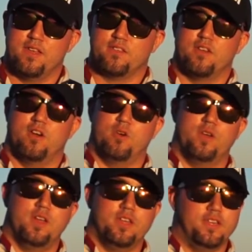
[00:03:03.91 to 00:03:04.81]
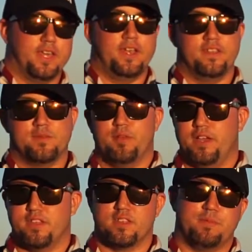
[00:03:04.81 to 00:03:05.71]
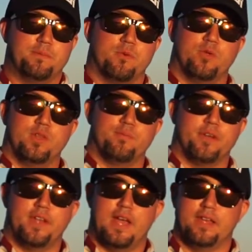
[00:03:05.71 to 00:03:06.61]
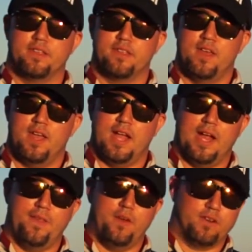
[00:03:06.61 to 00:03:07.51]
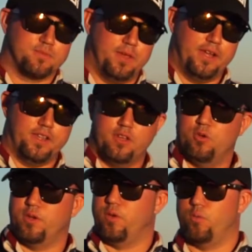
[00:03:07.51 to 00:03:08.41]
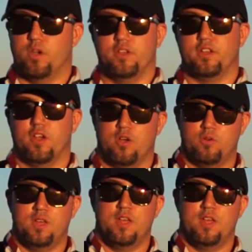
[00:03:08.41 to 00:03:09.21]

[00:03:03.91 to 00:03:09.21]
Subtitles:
So you get into these places and people are really pretty nice, and they'll explain to you and where you can go.